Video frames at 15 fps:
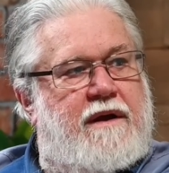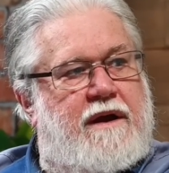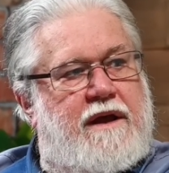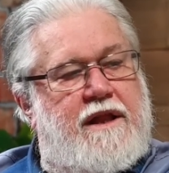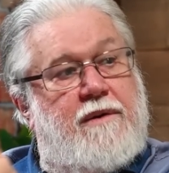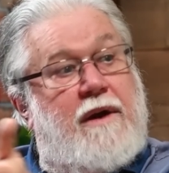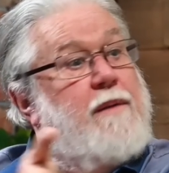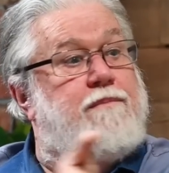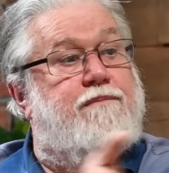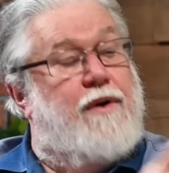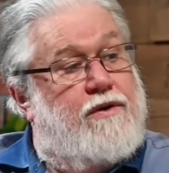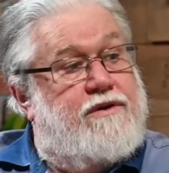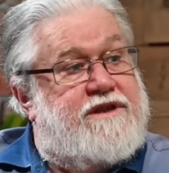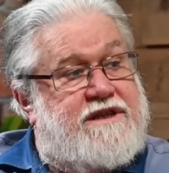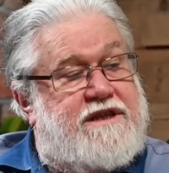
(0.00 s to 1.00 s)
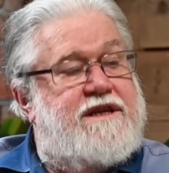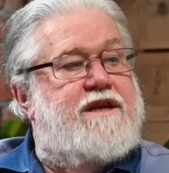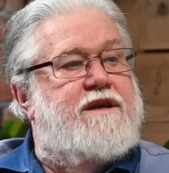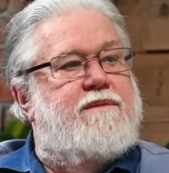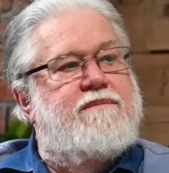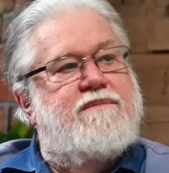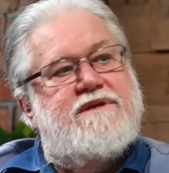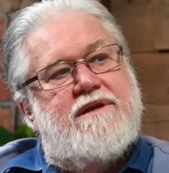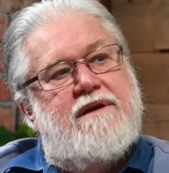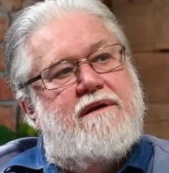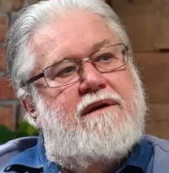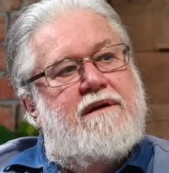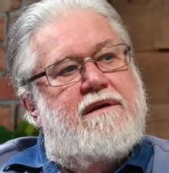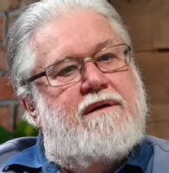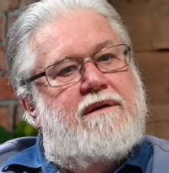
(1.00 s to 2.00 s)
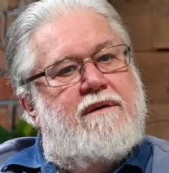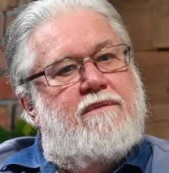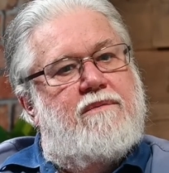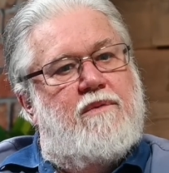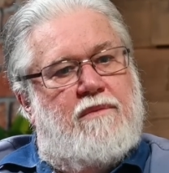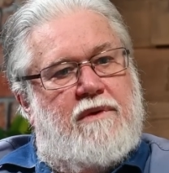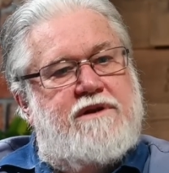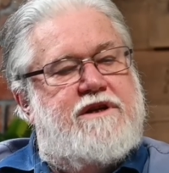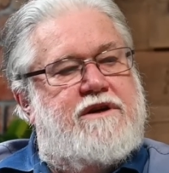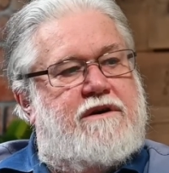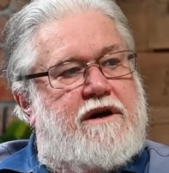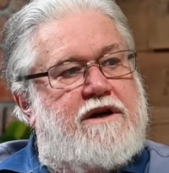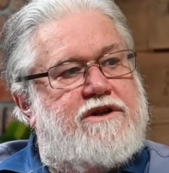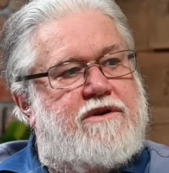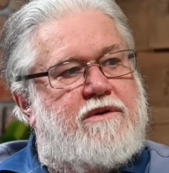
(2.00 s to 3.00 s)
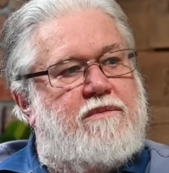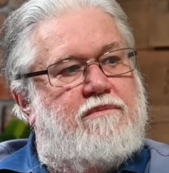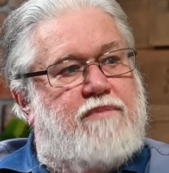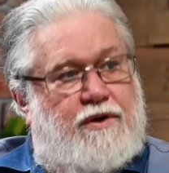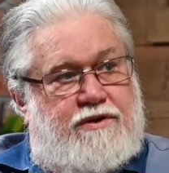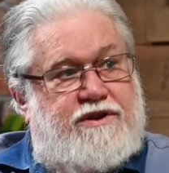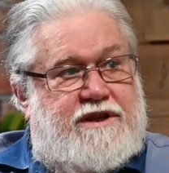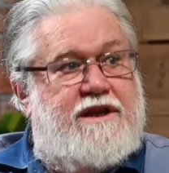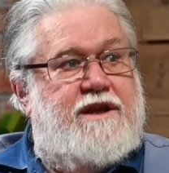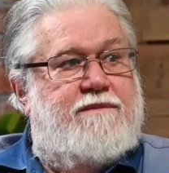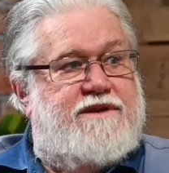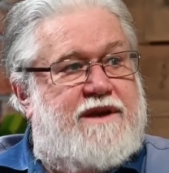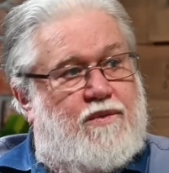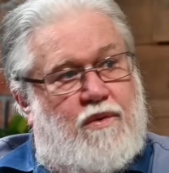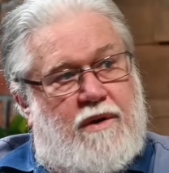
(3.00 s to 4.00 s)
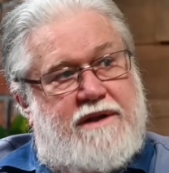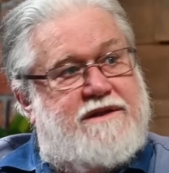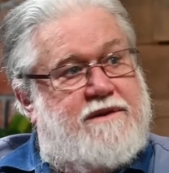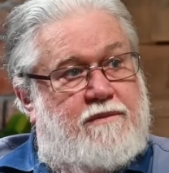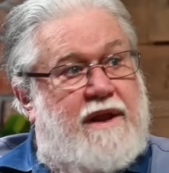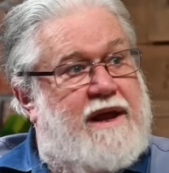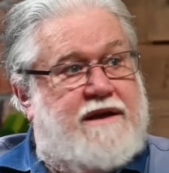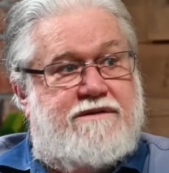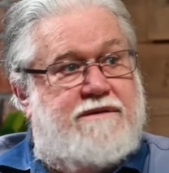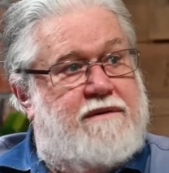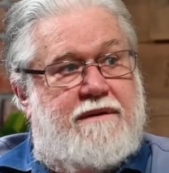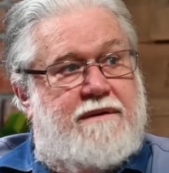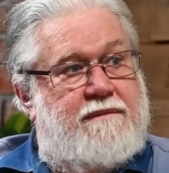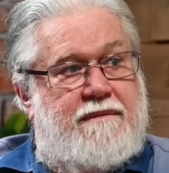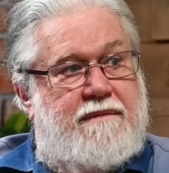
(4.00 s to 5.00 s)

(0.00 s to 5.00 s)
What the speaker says: And both teams were multiracial. Both teams had whites and blacks on them.